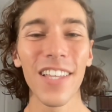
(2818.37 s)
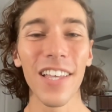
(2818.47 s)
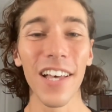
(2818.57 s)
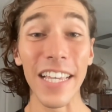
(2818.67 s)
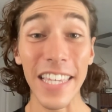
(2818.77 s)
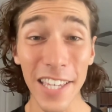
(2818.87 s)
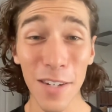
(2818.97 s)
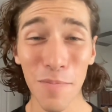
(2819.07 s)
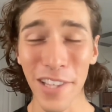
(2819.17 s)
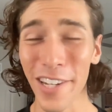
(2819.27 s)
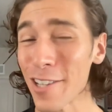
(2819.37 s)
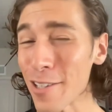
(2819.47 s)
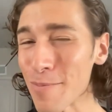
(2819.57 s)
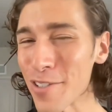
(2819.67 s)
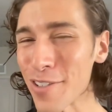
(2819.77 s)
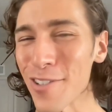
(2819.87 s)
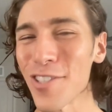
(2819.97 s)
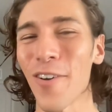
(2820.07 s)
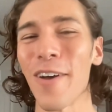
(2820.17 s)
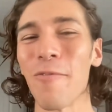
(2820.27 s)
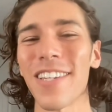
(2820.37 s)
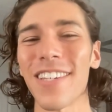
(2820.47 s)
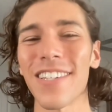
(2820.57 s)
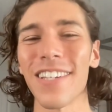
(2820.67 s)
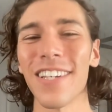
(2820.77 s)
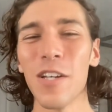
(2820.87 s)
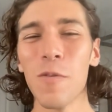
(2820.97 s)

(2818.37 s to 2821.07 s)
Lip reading: a keen political observer, so I wanted to